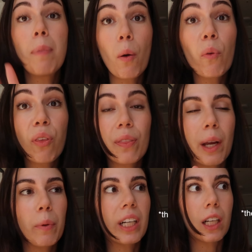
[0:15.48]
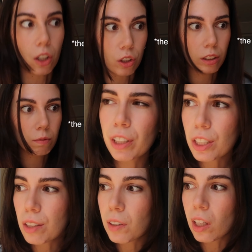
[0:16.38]
both they were good.
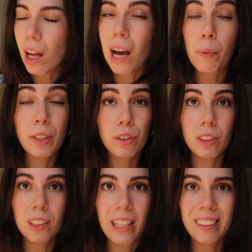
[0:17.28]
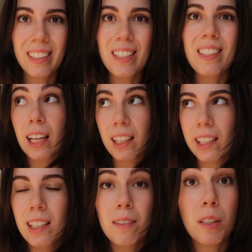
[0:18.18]
First of all, I went to the dentist.
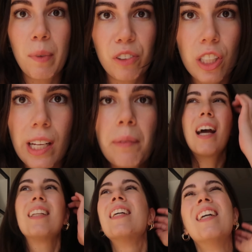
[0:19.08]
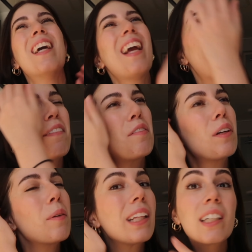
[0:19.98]
Luckily, it's my first time, and
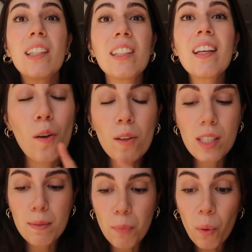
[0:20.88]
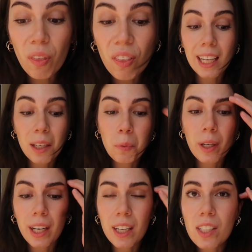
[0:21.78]
everything went good, all smooth. They
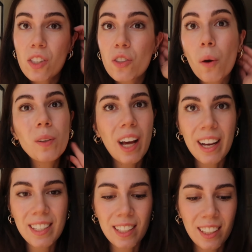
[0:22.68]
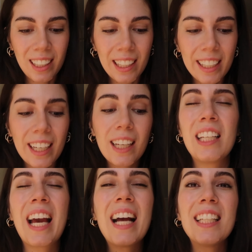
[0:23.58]
were so nice at the clinic.
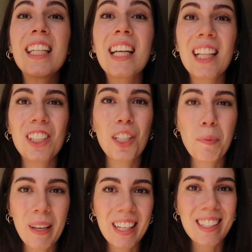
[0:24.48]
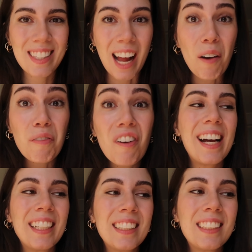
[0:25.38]
They had an English speaking staff,
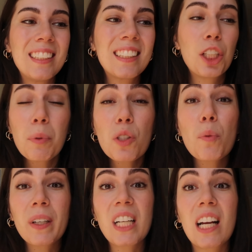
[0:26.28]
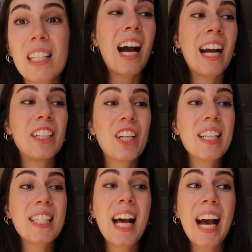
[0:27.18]
and she was super nice. I
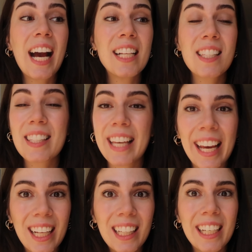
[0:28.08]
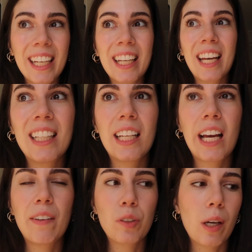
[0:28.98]
just had scaling, and then I
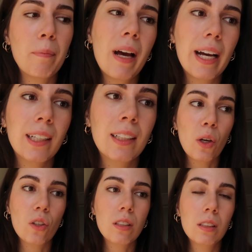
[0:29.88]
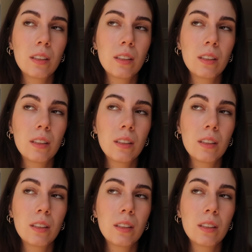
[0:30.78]
have to come back because